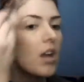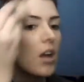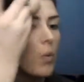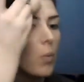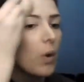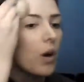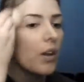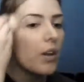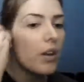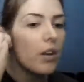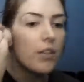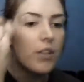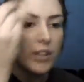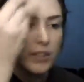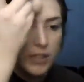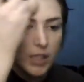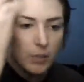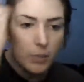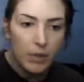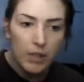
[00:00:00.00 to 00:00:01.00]
where the
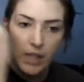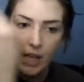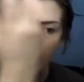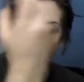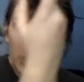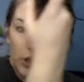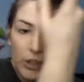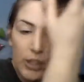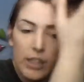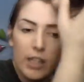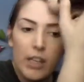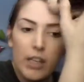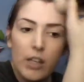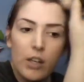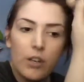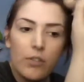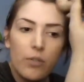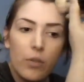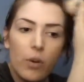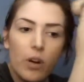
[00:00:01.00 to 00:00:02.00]
sun would naturally hit
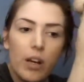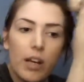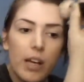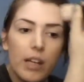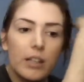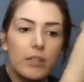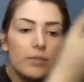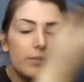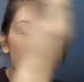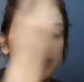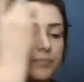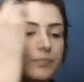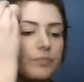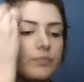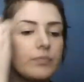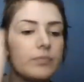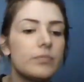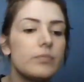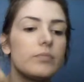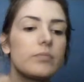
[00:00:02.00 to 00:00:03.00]
your forehead.
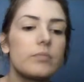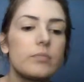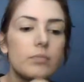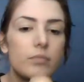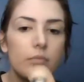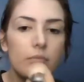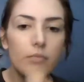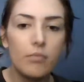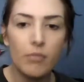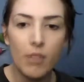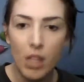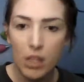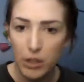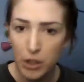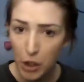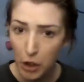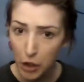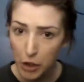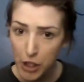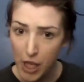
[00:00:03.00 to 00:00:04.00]

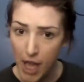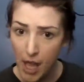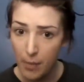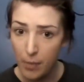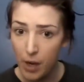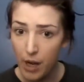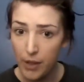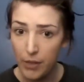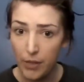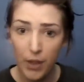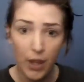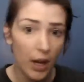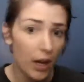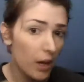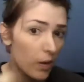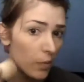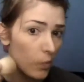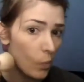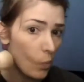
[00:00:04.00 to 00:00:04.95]
Little dab right there.